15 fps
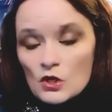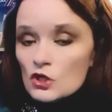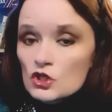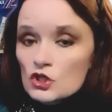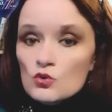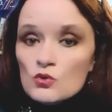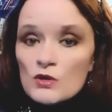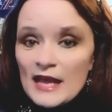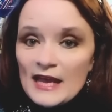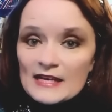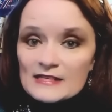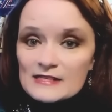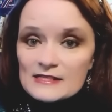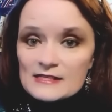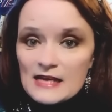you
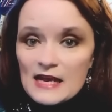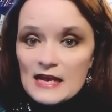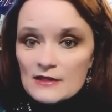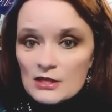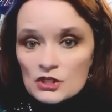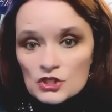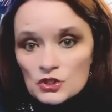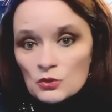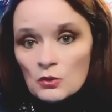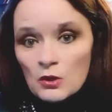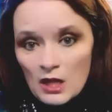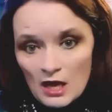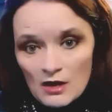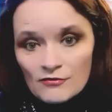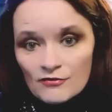can't say that you
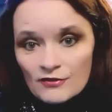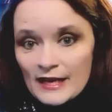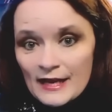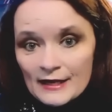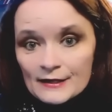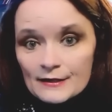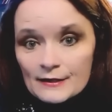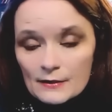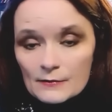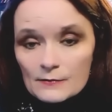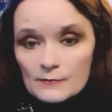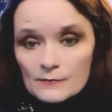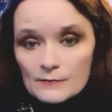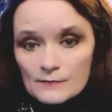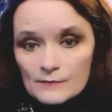love Canada.
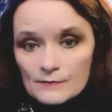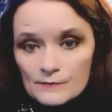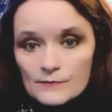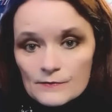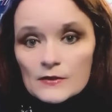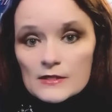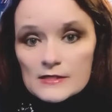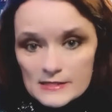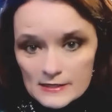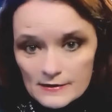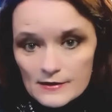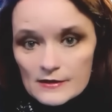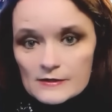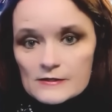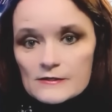Listen to
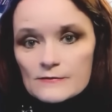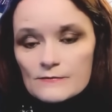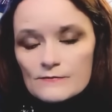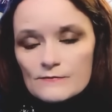this.